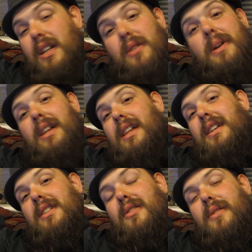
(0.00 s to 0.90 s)
Twitter
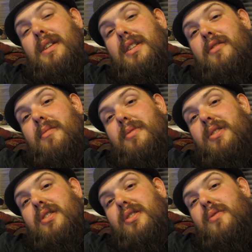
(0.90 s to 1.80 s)
links will go in the
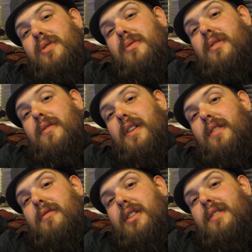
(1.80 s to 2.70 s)
description as usual.
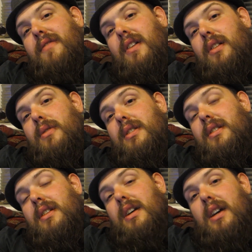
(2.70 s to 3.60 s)
Feel free to follow us.